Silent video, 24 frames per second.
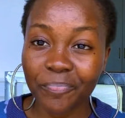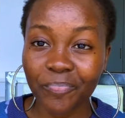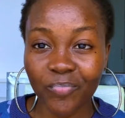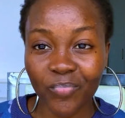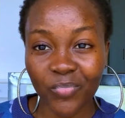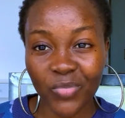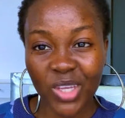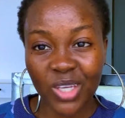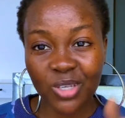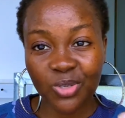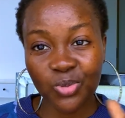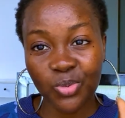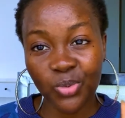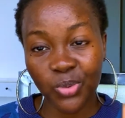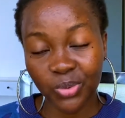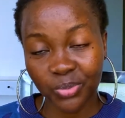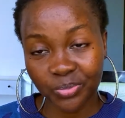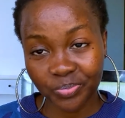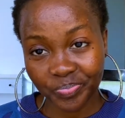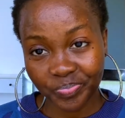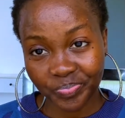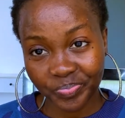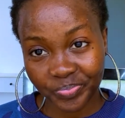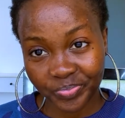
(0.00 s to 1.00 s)
This one
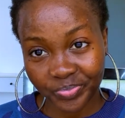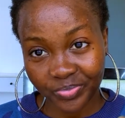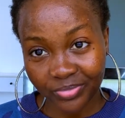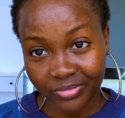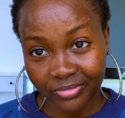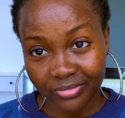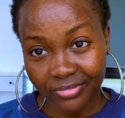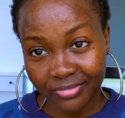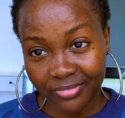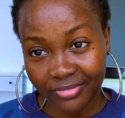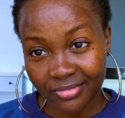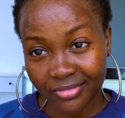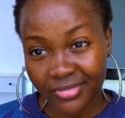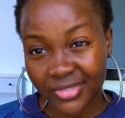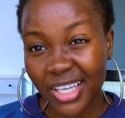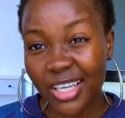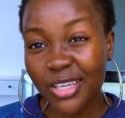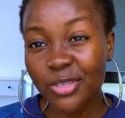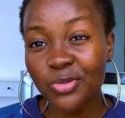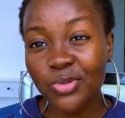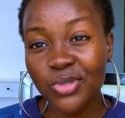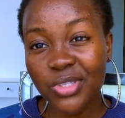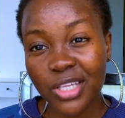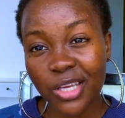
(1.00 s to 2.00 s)
is
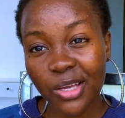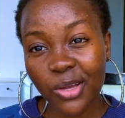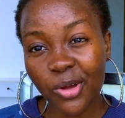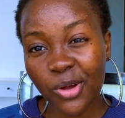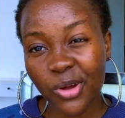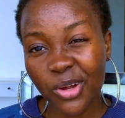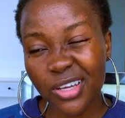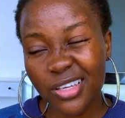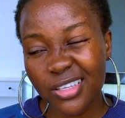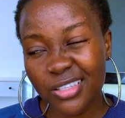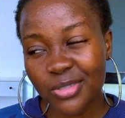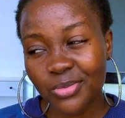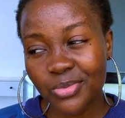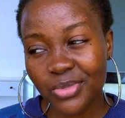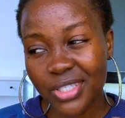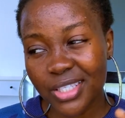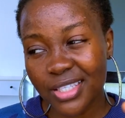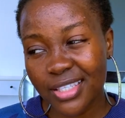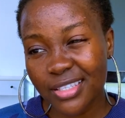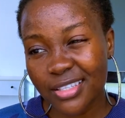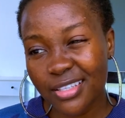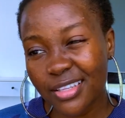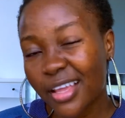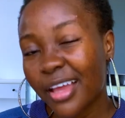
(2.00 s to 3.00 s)
with
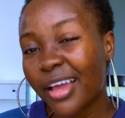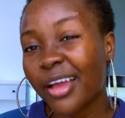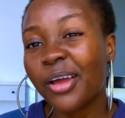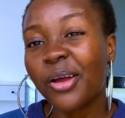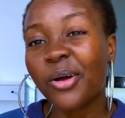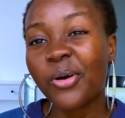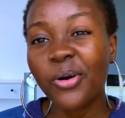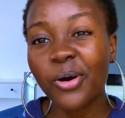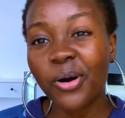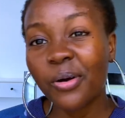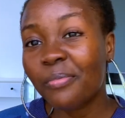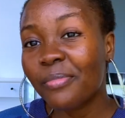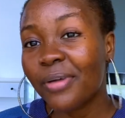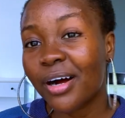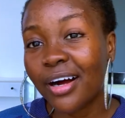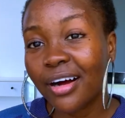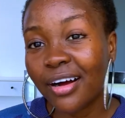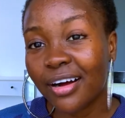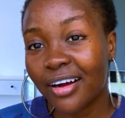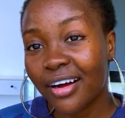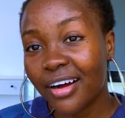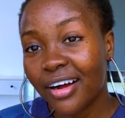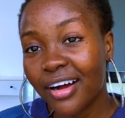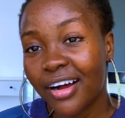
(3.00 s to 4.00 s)
like a comma,
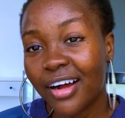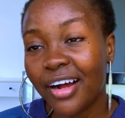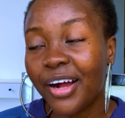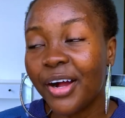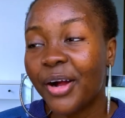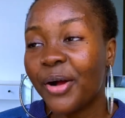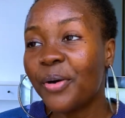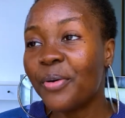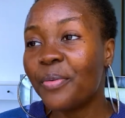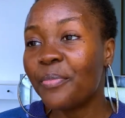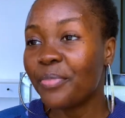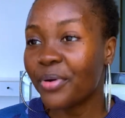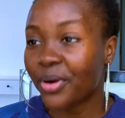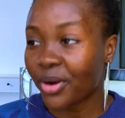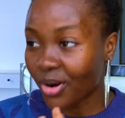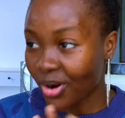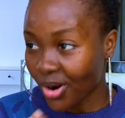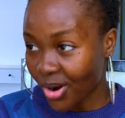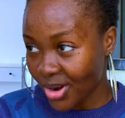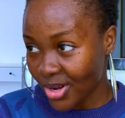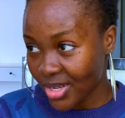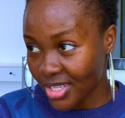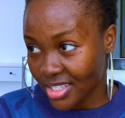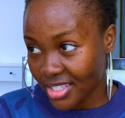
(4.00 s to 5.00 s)

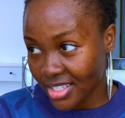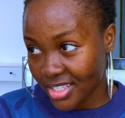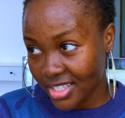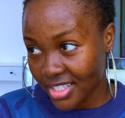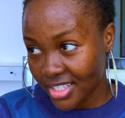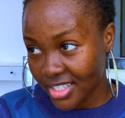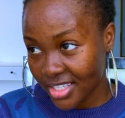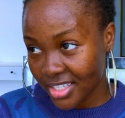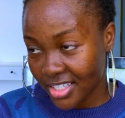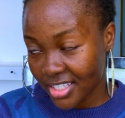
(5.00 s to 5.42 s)
because